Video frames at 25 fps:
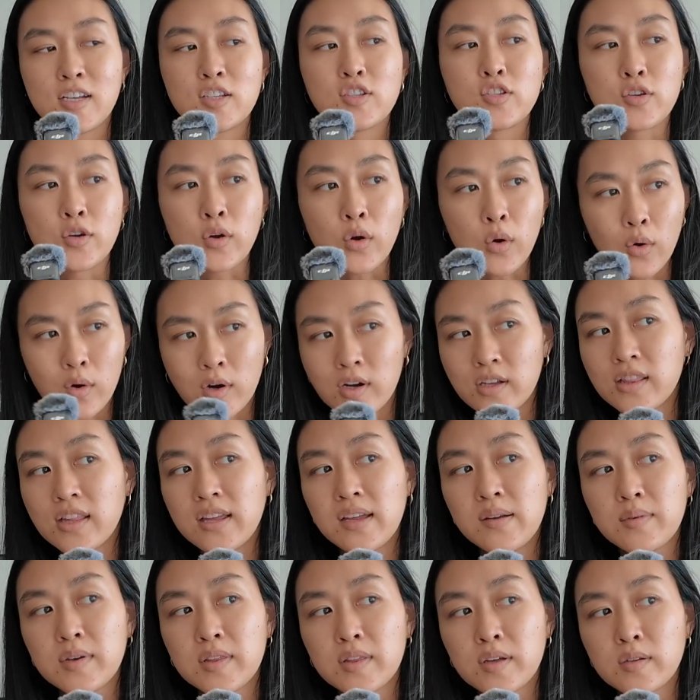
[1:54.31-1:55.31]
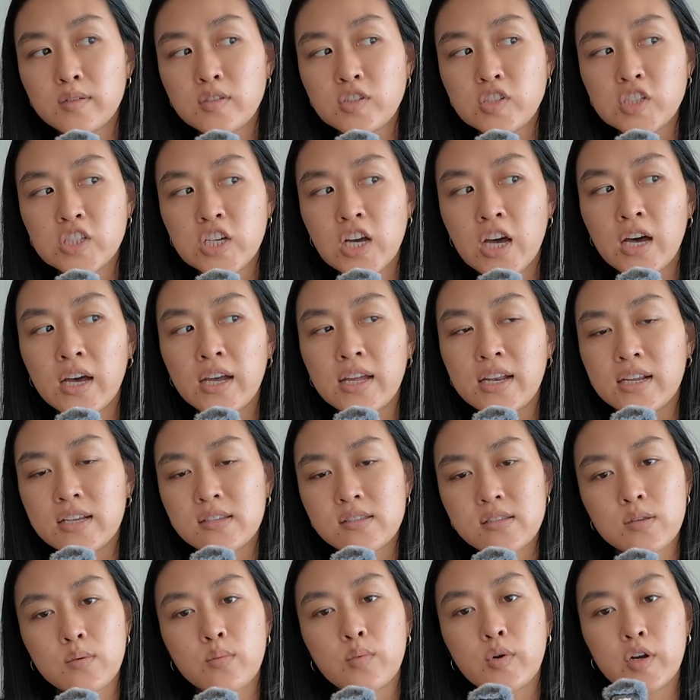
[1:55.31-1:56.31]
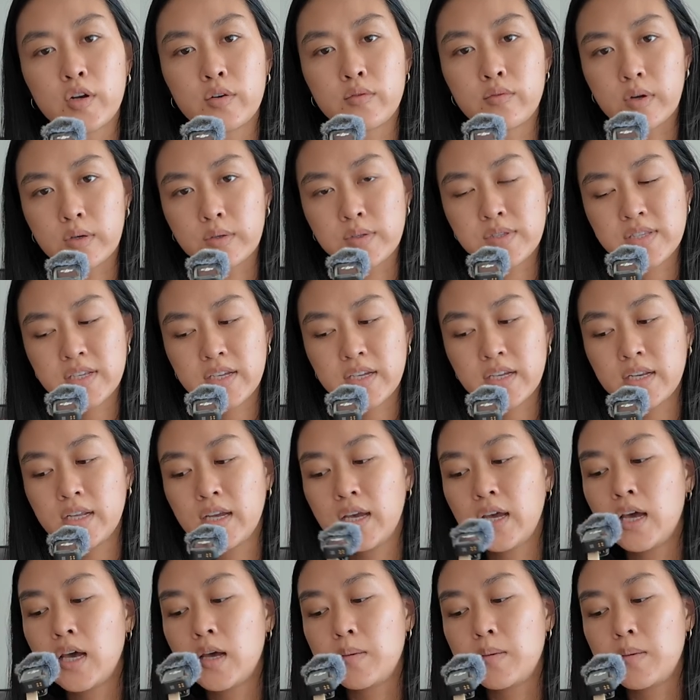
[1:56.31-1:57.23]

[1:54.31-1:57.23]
to correlate with houjicha, it is the word roasted,